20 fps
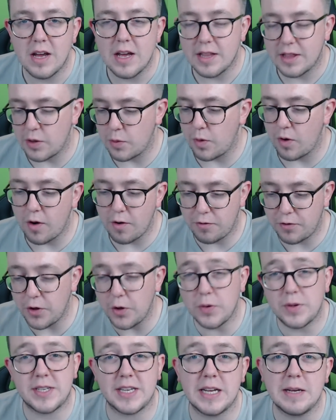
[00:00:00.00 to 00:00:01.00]
There were a few
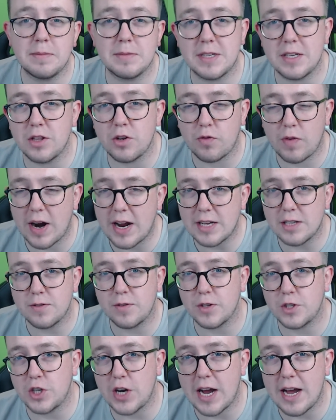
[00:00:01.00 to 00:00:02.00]
teams in the race for
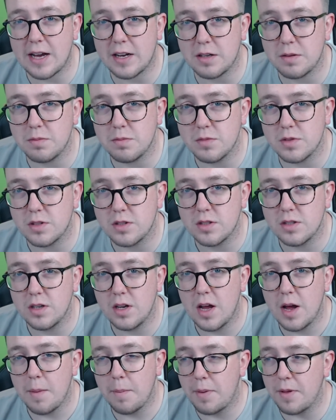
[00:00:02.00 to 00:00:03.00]
Che Adams,
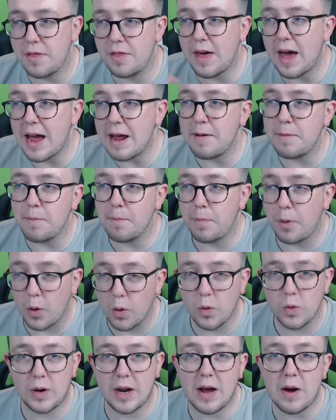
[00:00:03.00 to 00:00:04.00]
but they
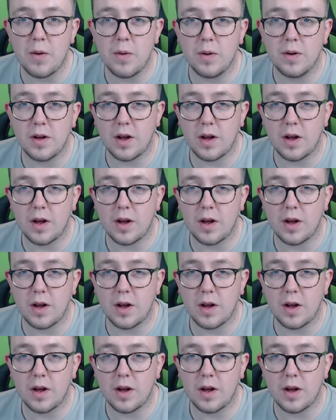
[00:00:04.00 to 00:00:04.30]
pulled out.